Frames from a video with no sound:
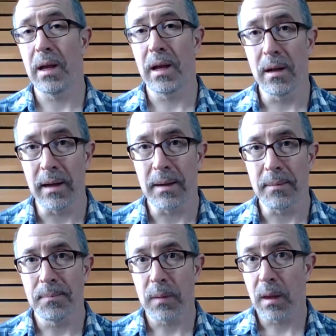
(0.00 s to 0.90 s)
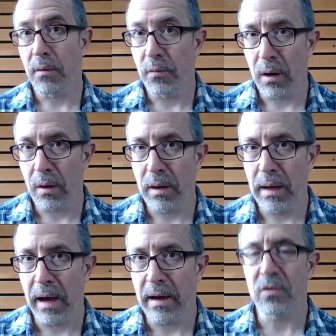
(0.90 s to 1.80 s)
Italy. Very
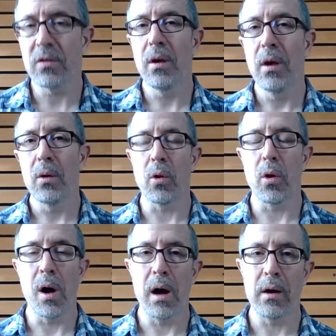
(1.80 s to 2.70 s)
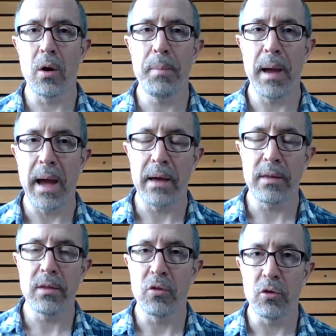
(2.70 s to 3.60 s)
nice. We're on our path
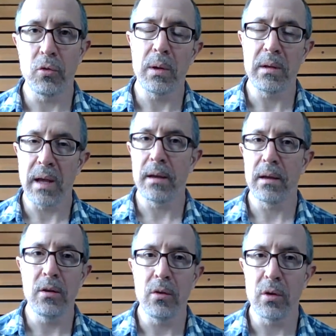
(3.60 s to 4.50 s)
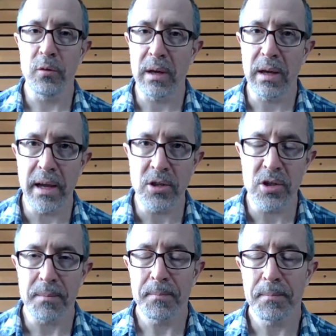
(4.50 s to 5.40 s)
to Italian unification.